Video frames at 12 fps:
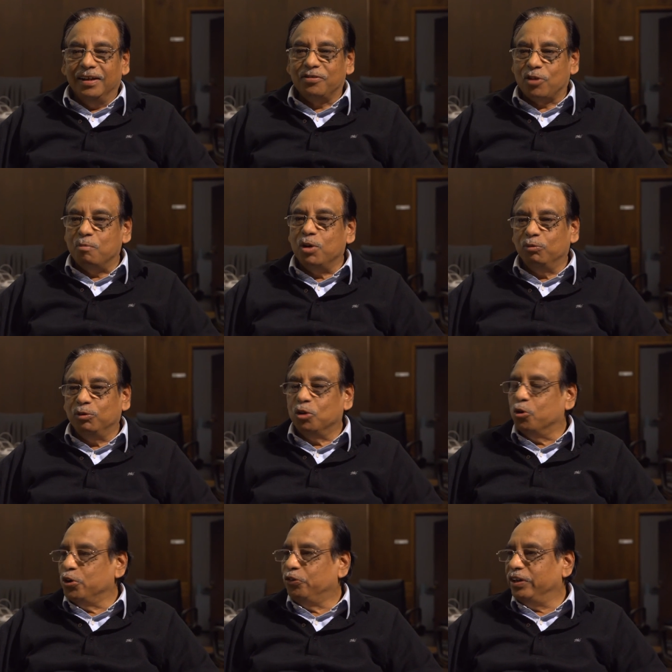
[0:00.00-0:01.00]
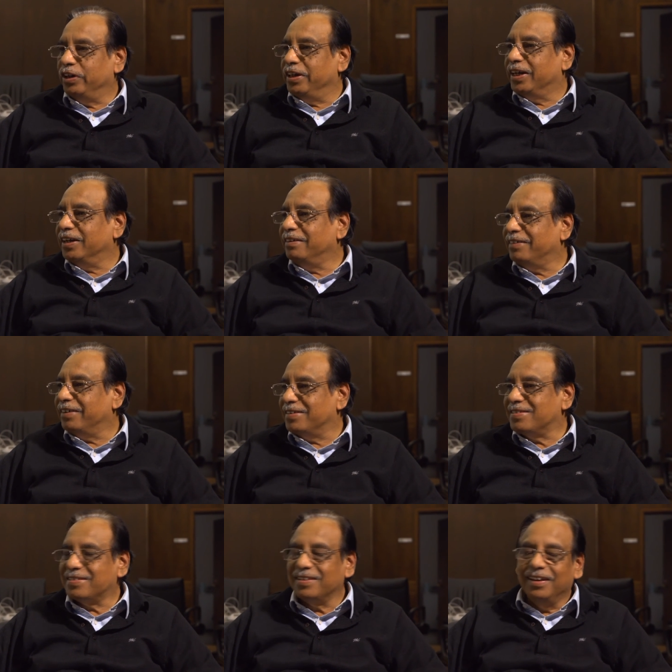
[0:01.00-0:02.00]
some of the OECD
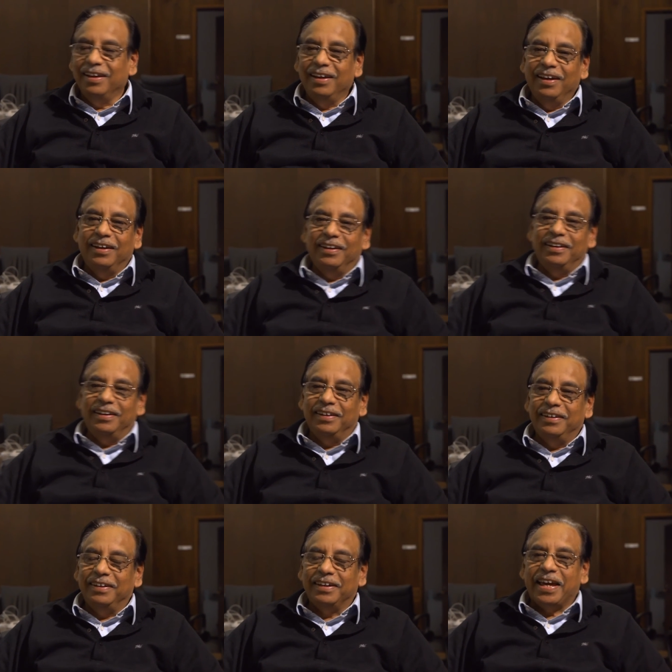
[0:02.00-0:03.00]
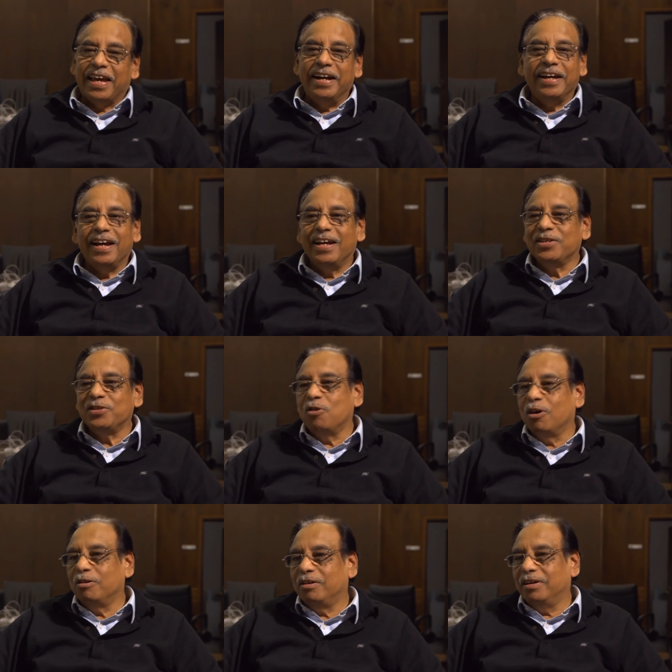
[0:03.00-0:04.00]
countries, Canada has
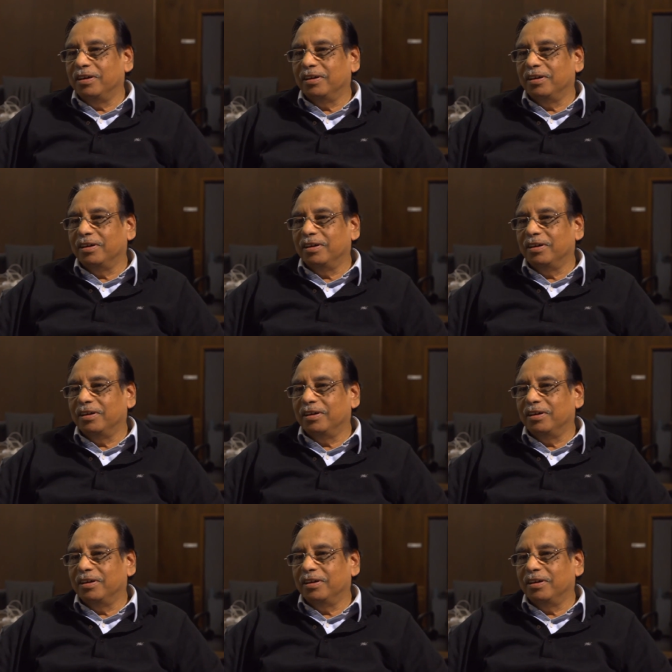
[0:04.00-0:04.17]
not,